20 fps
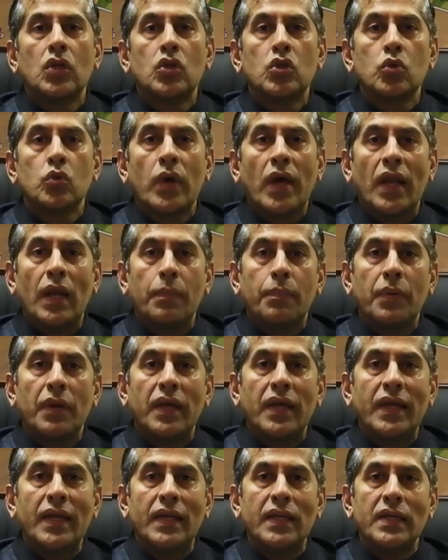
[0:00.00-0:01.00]
to help
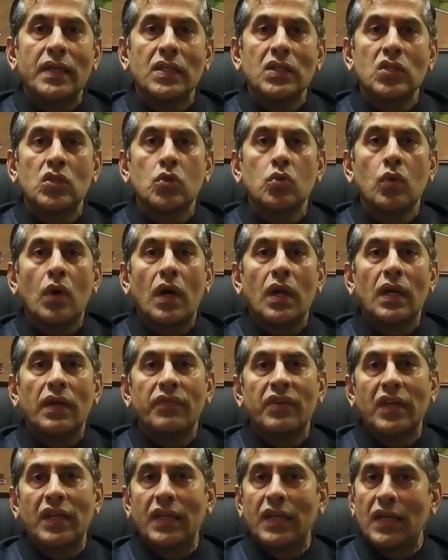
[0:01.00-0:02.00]
Indians who are
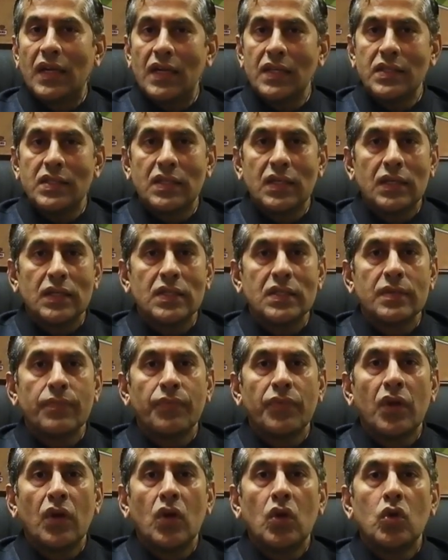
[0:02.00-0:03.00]
living in clusters